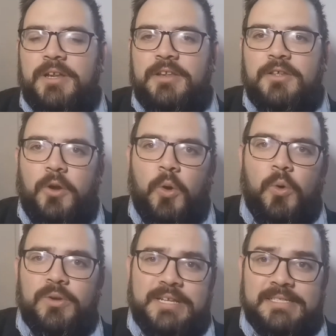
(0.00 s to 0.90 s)
The law
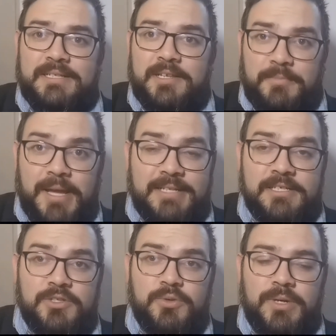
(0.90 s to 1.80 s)
doesn't matter
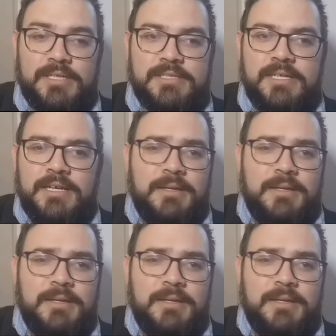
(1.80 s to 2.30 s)
to us.